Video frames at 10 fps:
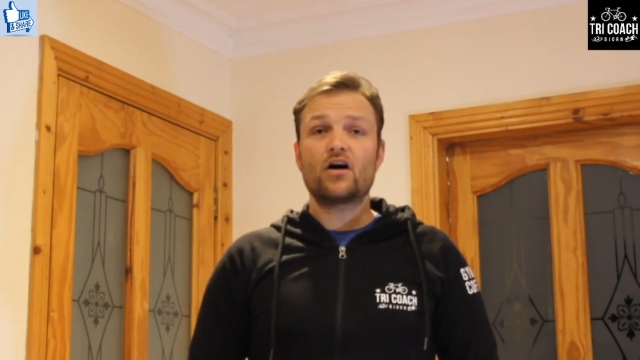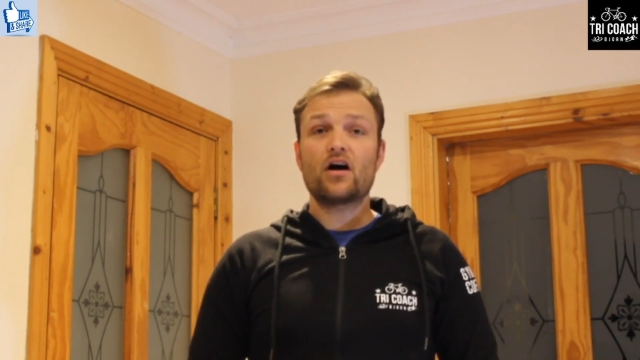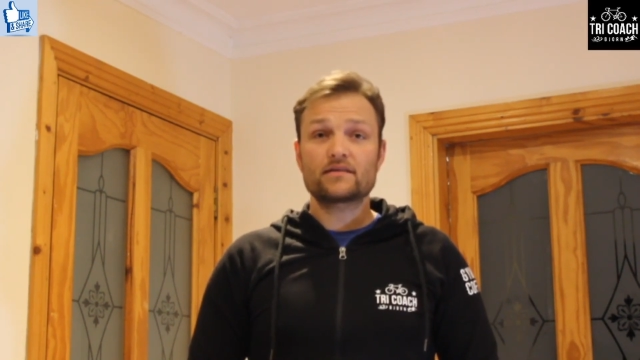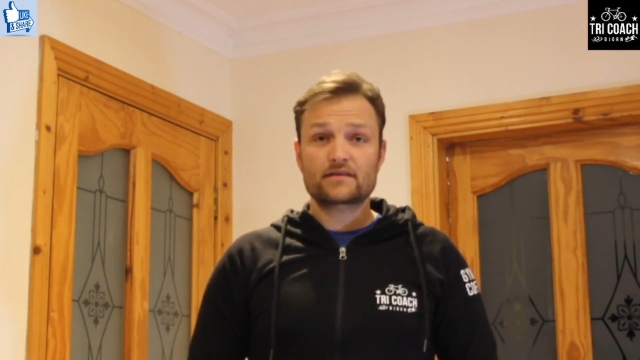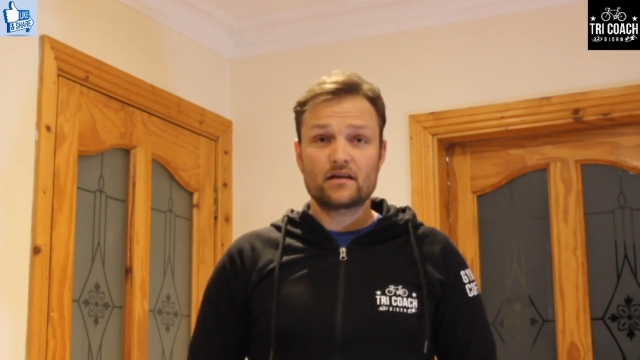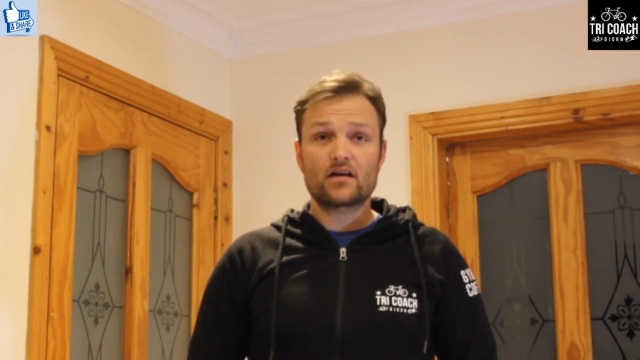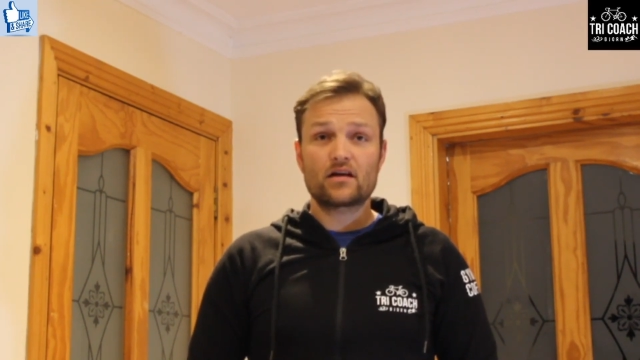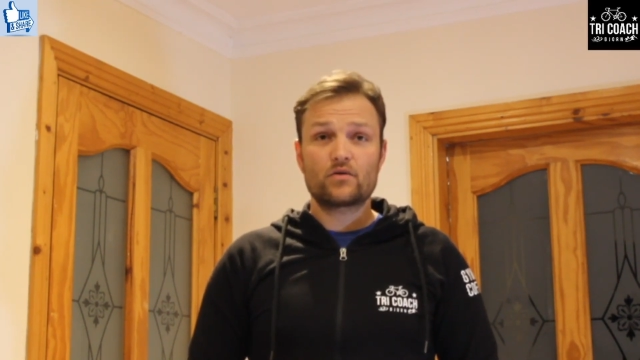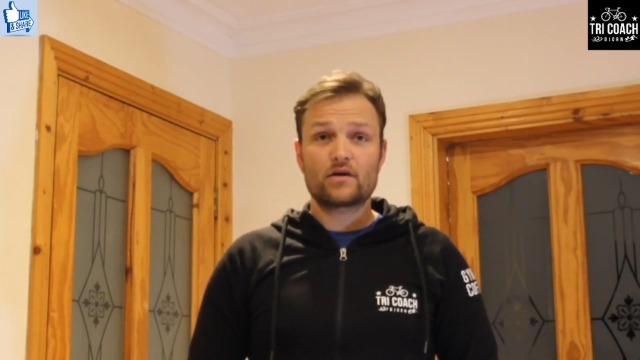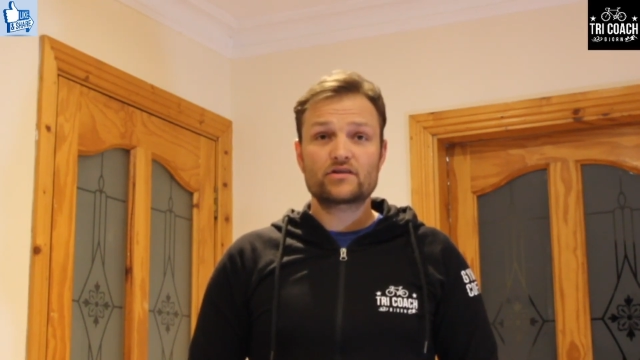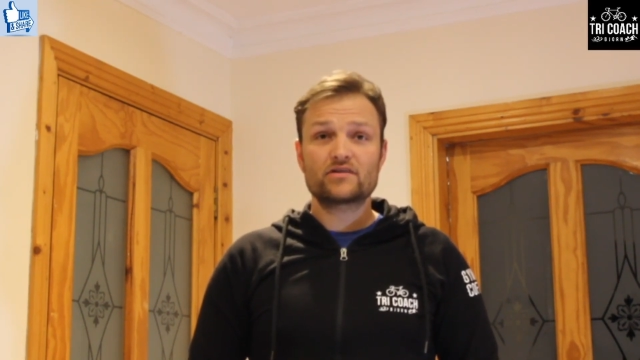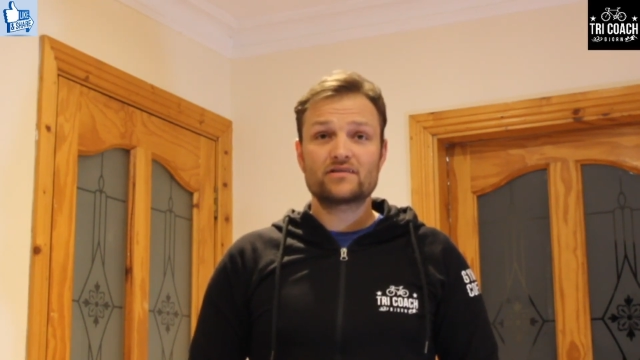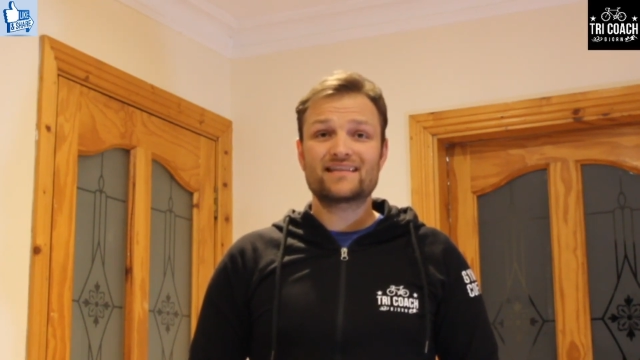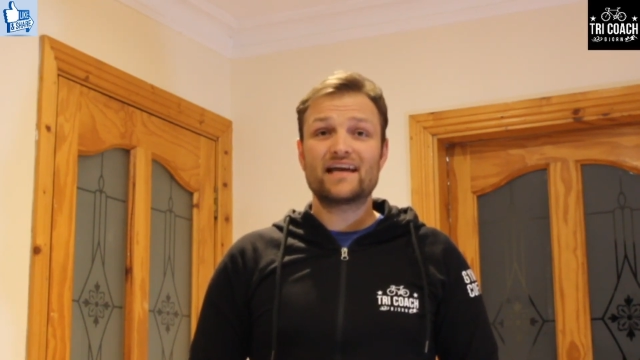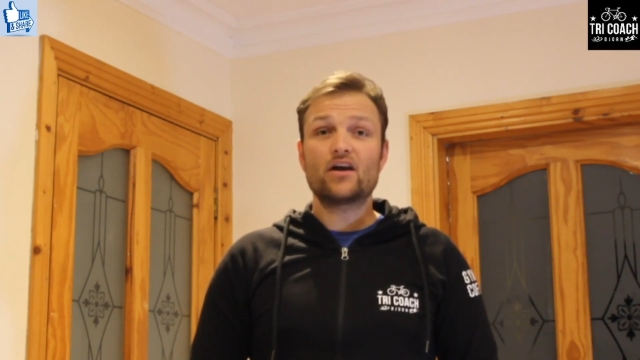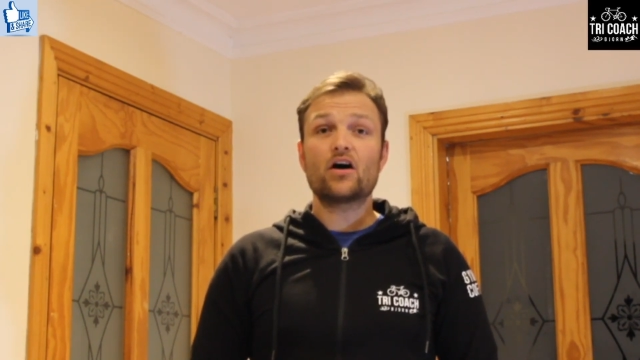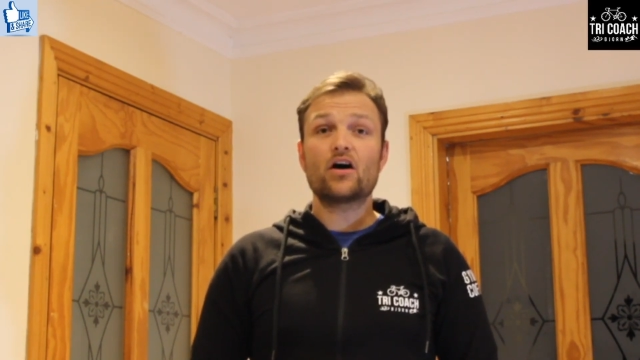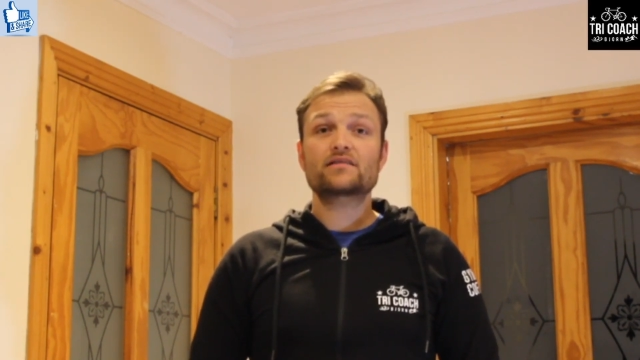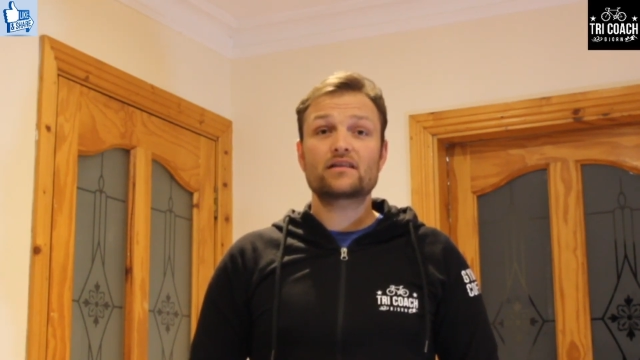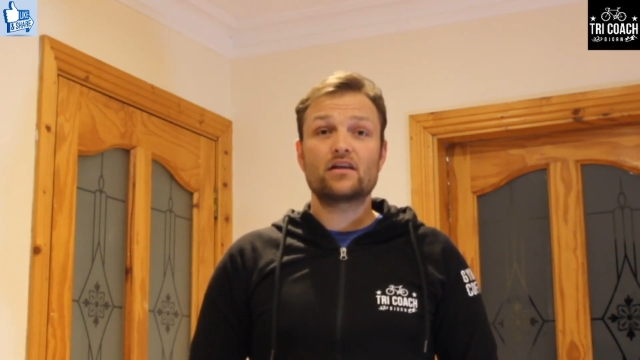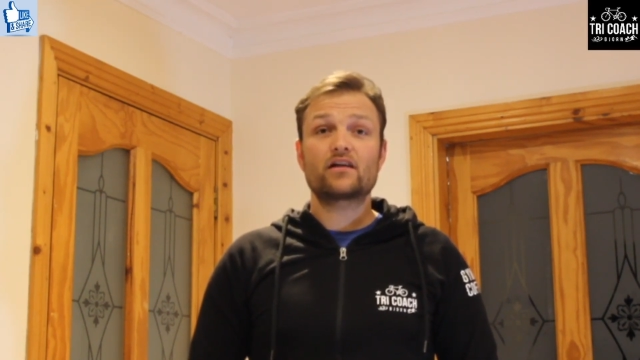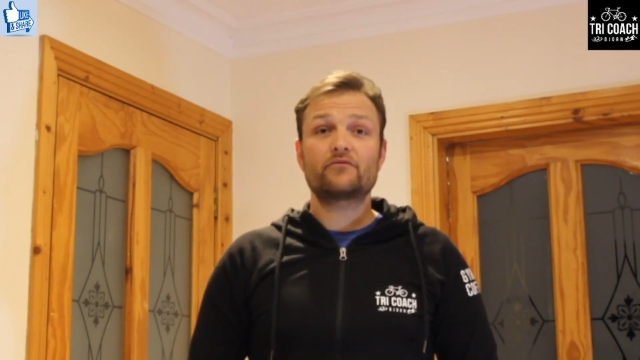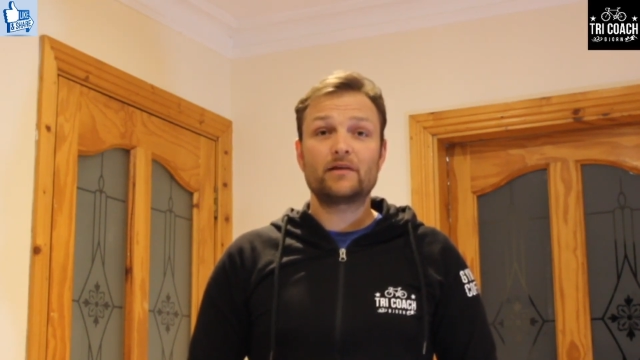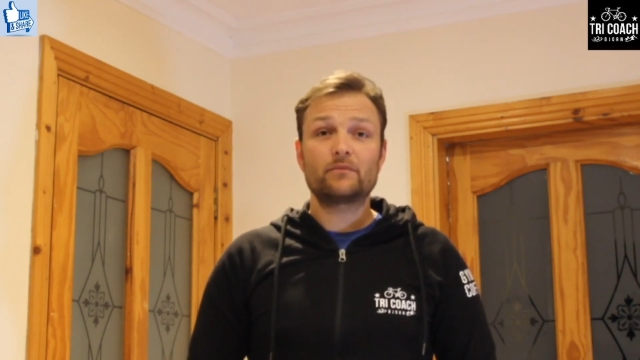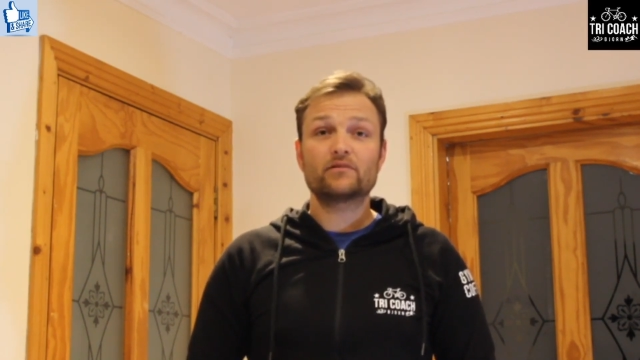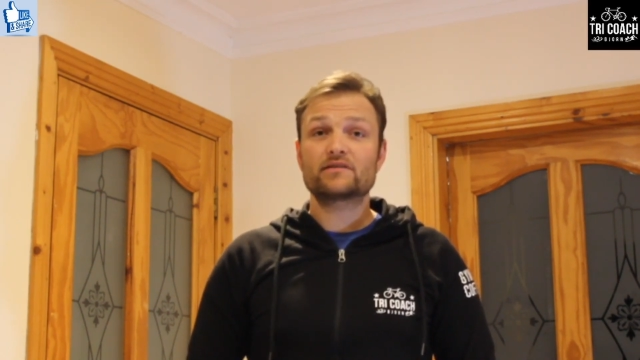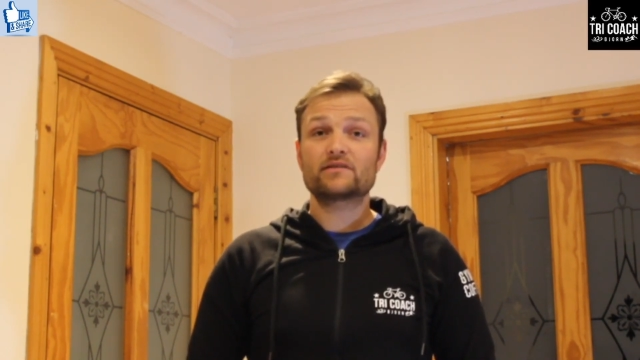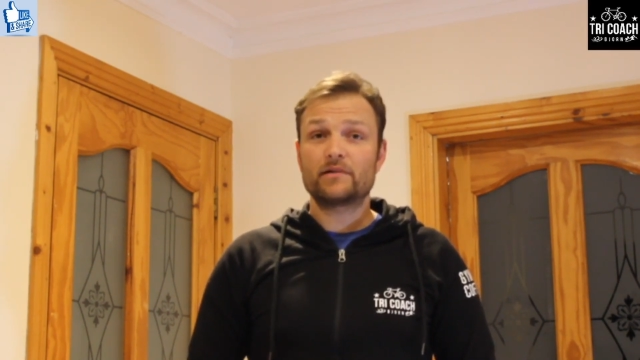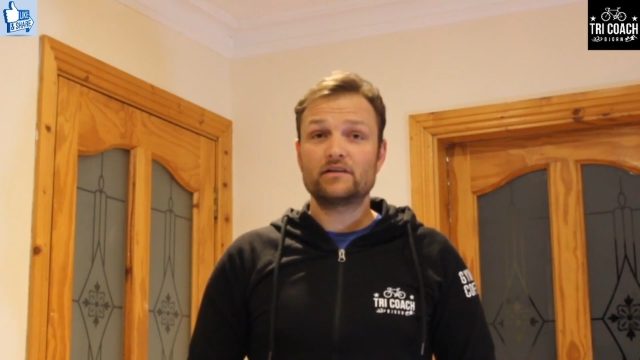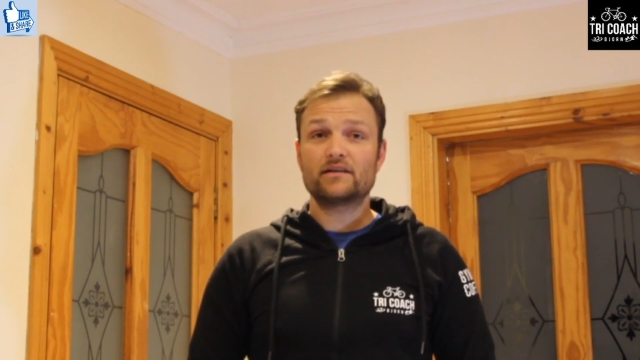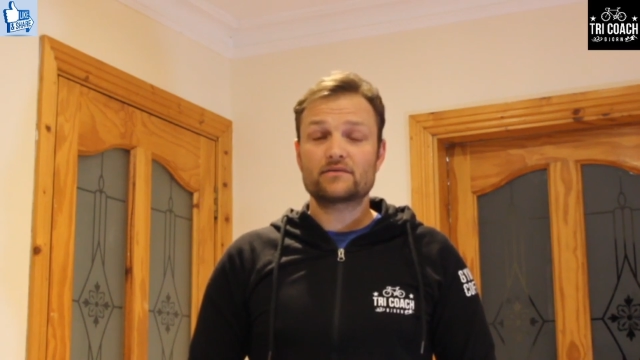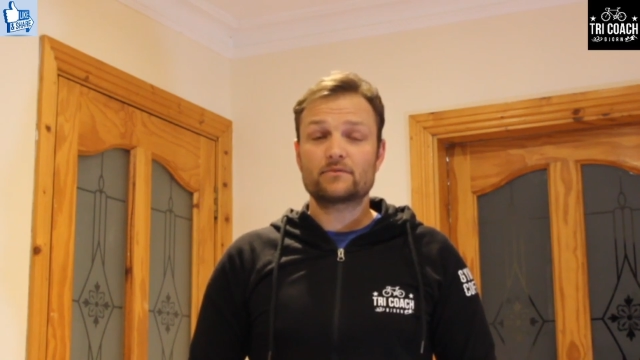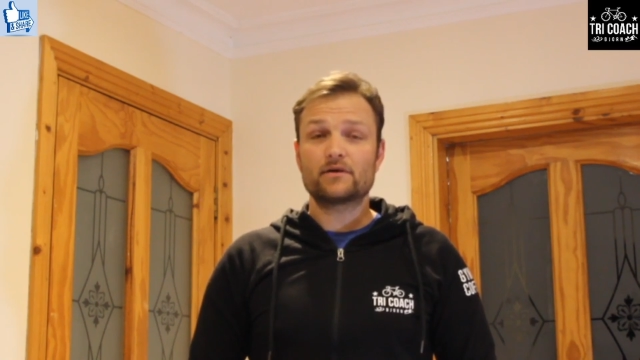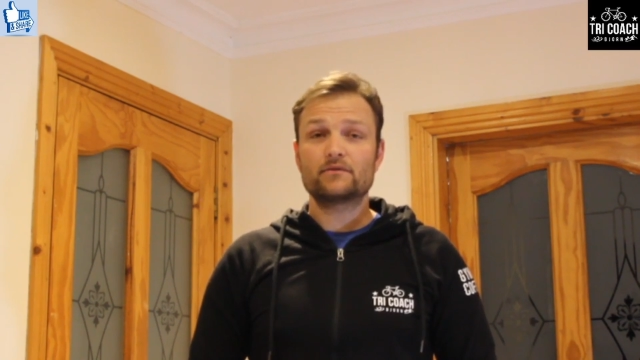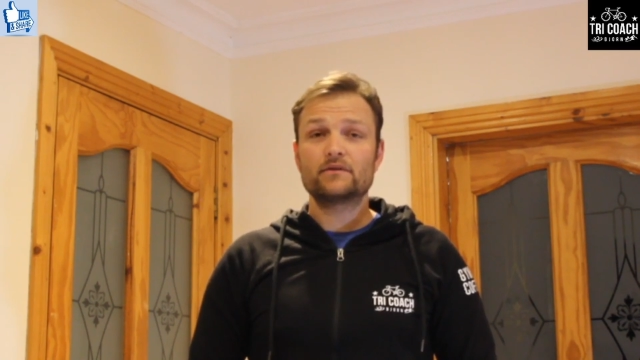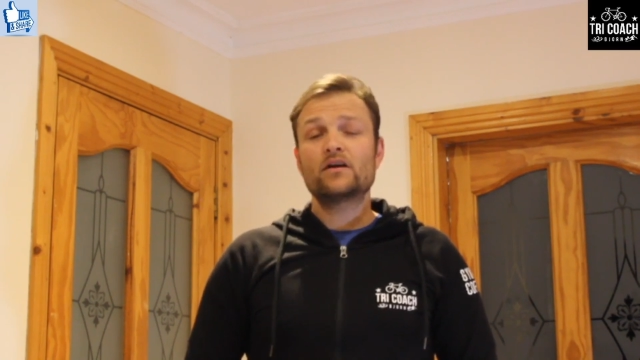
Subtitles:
ask a lot of questions and ask a lot of people's opinion as well.